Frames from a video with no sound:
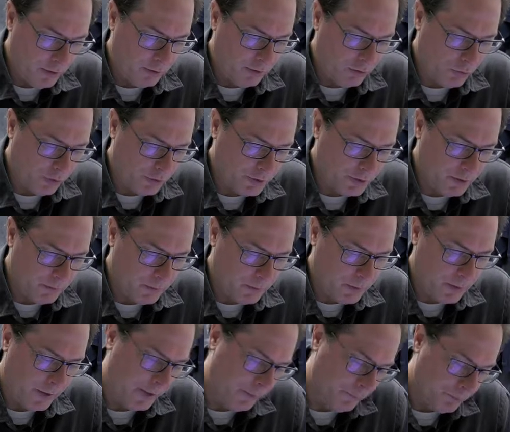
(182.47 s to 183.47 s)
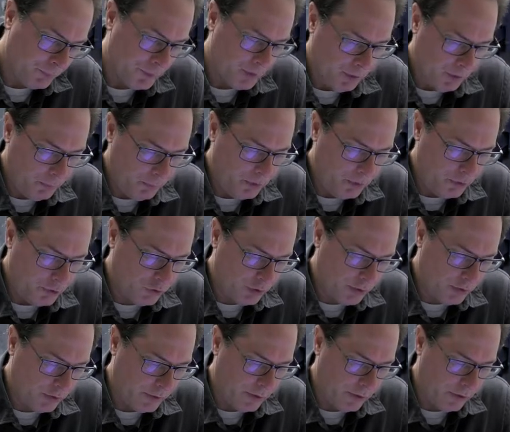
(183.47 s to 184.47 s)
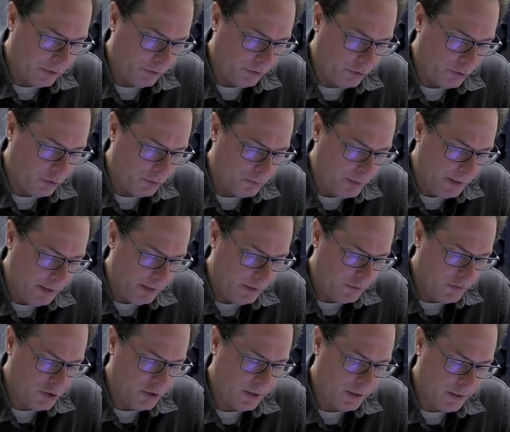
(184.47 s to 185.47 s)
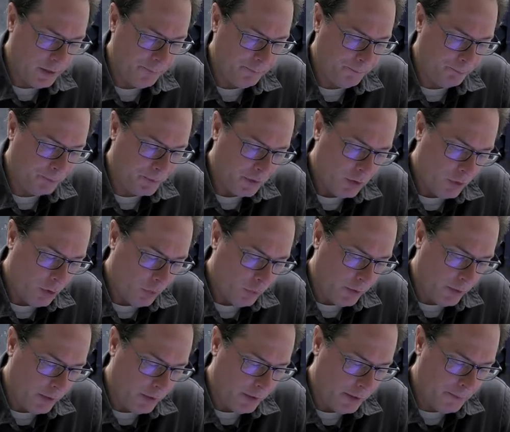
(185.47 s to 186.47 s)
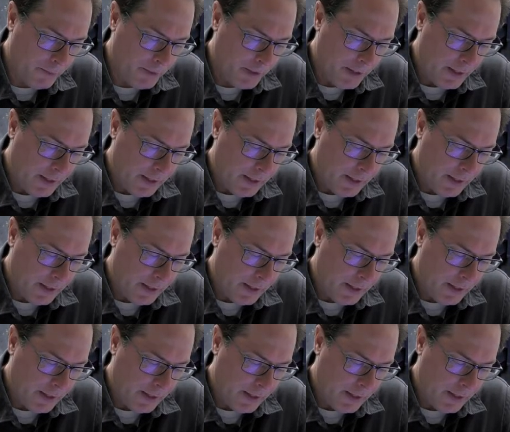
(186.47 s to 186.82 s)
this question by a little bit of trial and error. The domain of G, well,